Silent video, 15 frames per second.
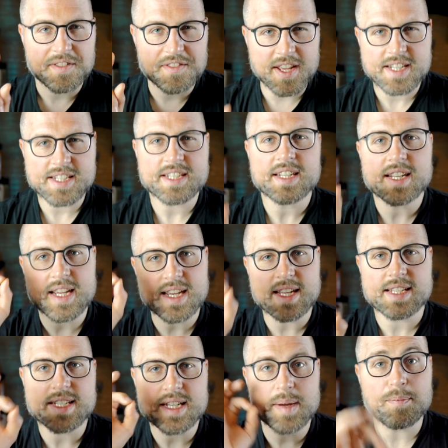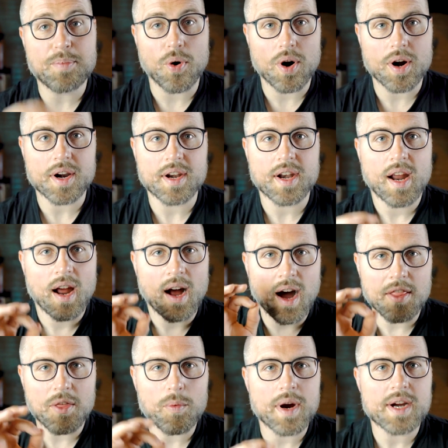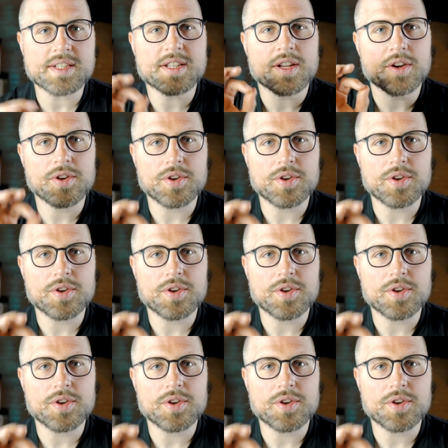This is important, otherwise,